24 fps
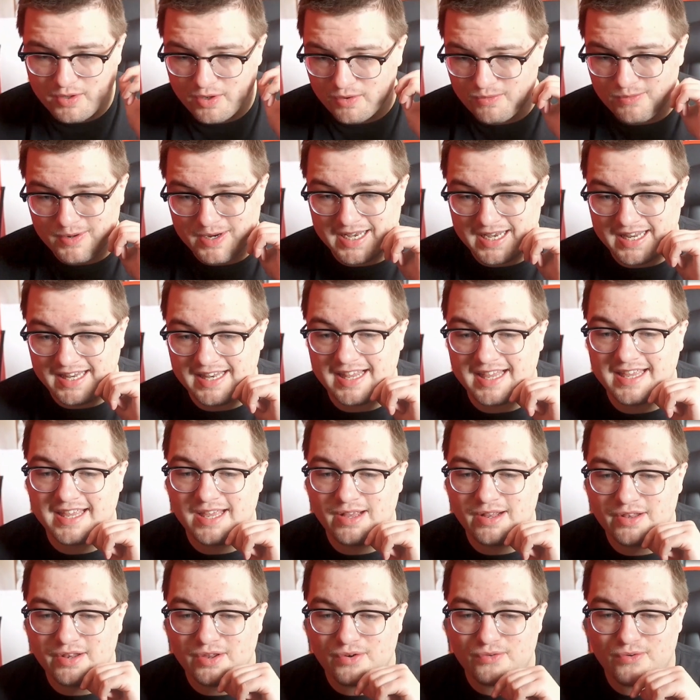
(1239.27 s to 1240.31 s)
not really
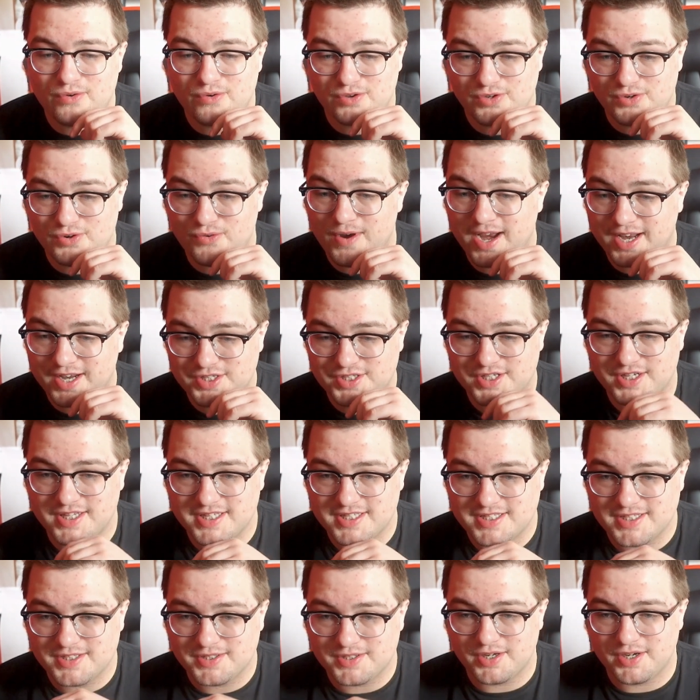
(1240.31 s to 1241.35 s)
liking the direction
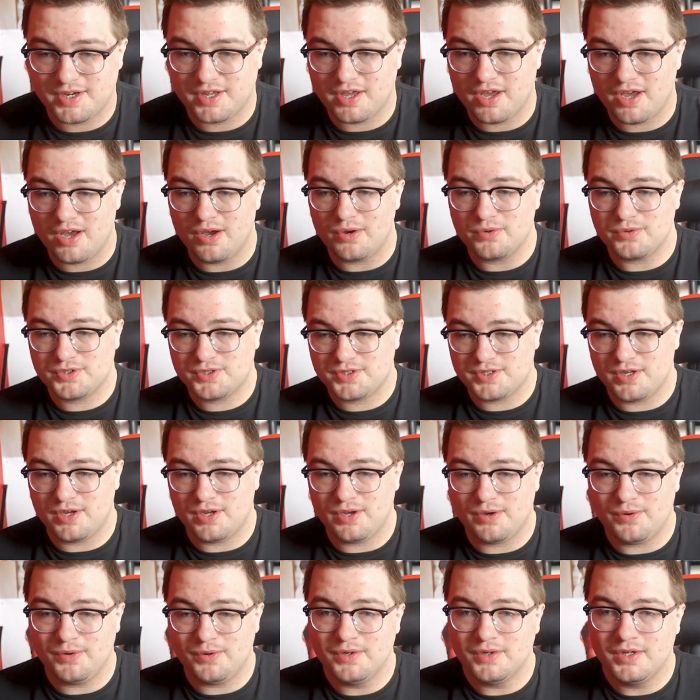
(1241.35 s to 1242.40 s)
this is going to go.
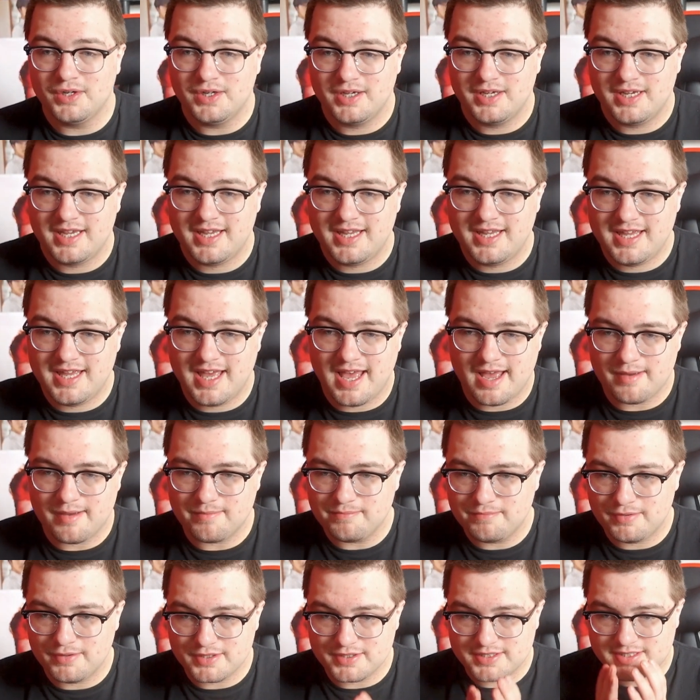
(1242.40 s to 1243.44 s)
So, yeah,
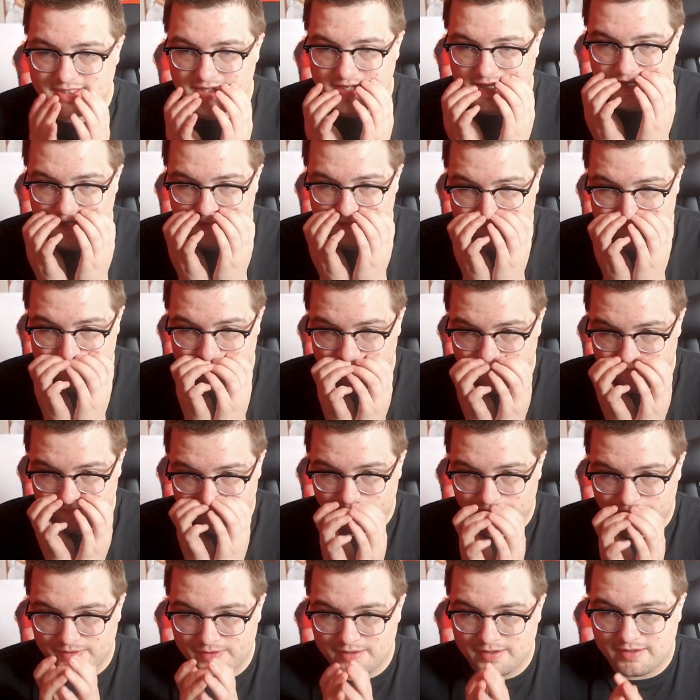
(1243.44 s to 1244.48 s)
but
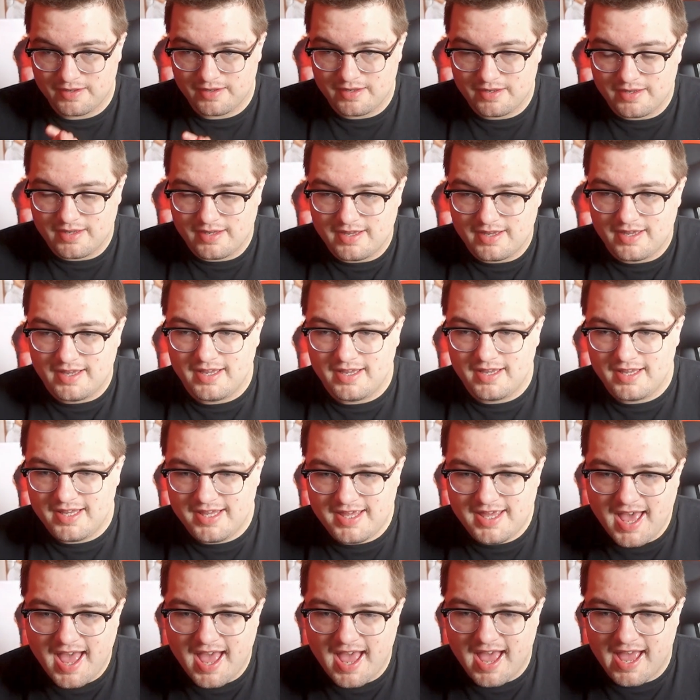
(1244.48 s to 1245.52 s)

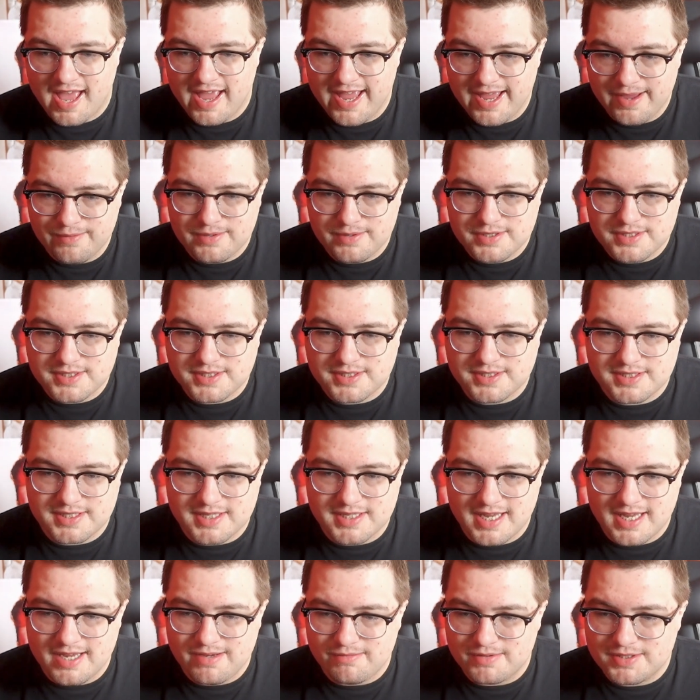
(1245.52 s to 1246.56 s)
it
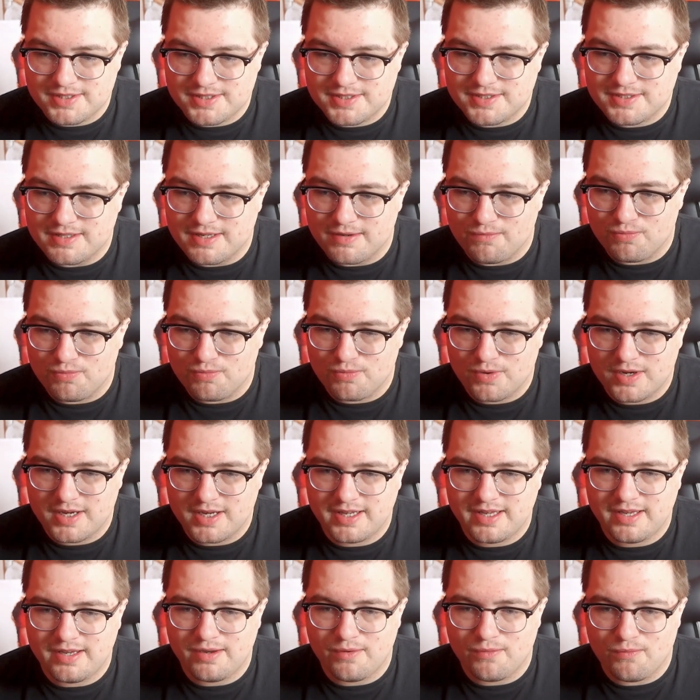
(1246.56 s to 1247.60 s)
was
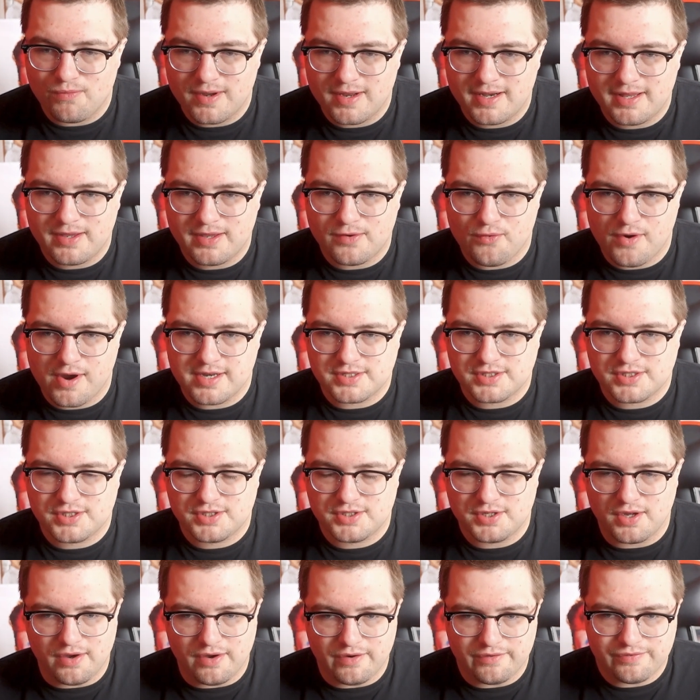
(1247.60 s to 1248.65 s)
really, really great
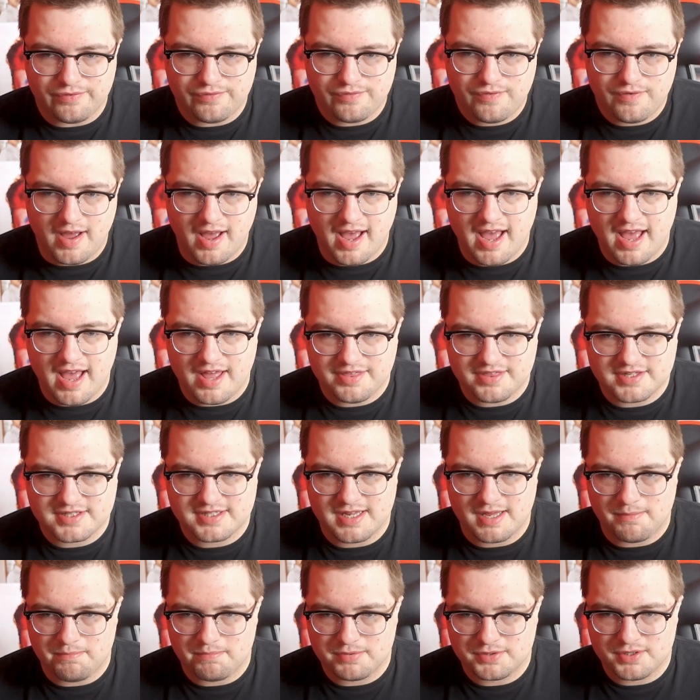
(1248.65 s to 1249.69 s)
stuff, this
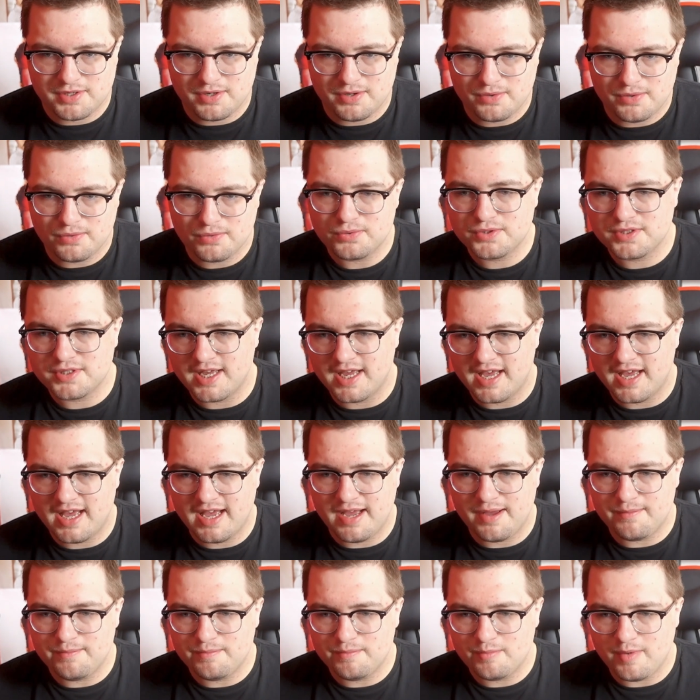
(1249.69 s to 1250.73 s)
episode.
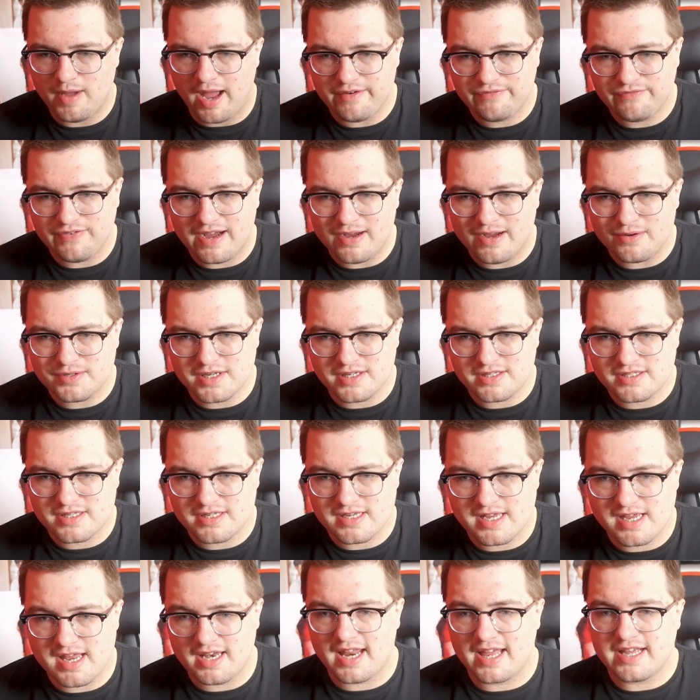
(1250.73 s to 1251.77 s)
I found it,
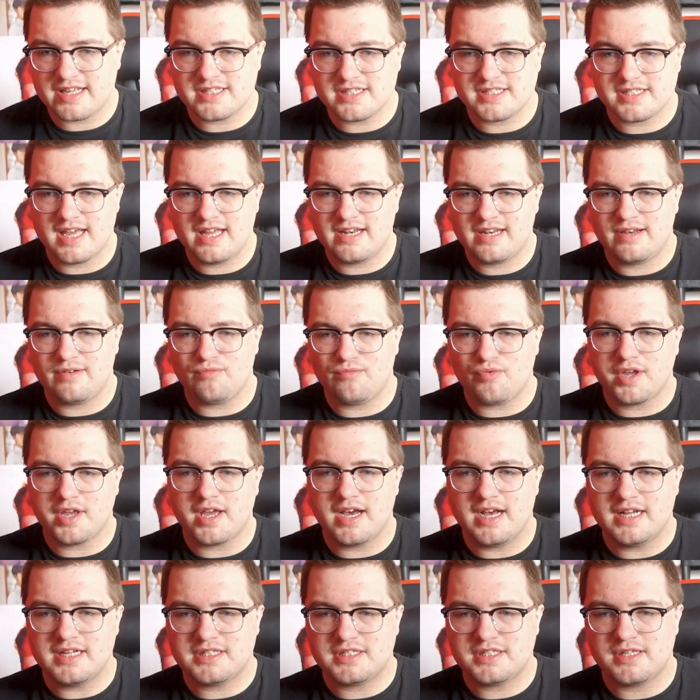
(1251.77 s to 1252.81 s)
like I said, in
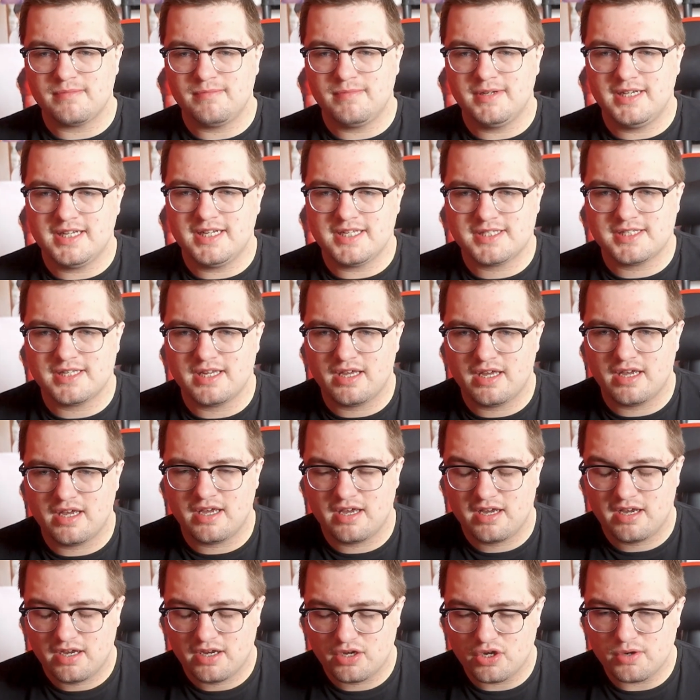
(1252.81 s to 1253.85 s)
regards to
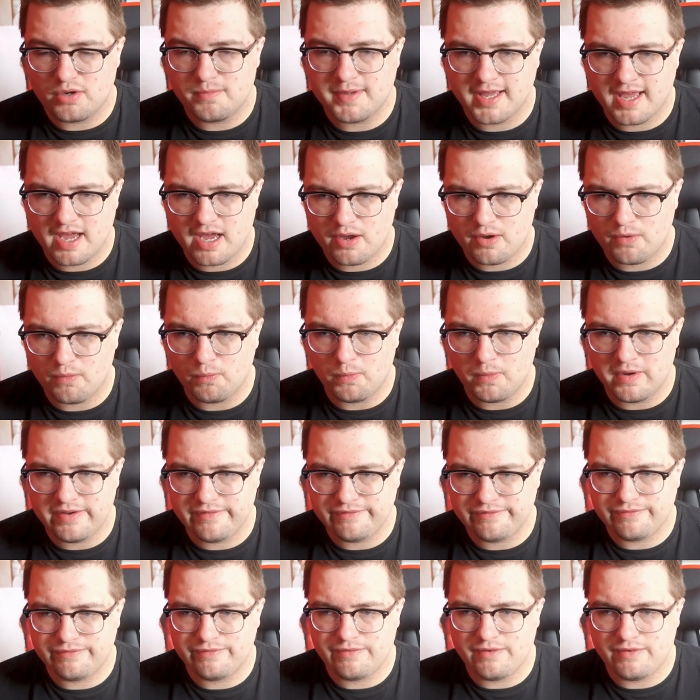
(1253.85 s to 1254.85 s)
Melissa coming out with